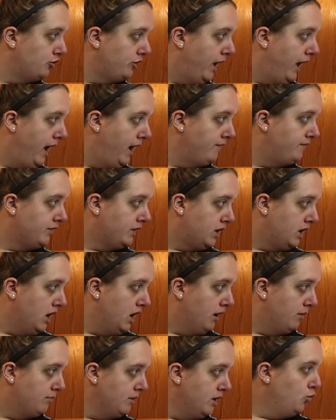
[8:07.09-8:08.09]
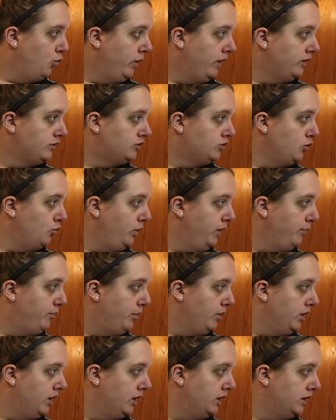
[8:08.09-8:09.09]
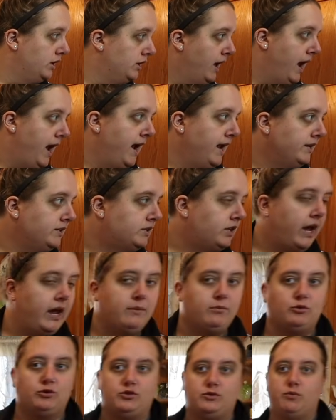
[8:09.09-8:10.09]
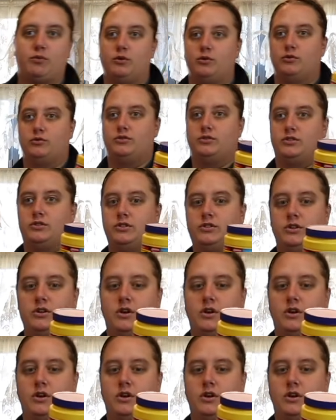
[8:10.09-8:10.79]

are in a half a cup. We so we put eight tablespoons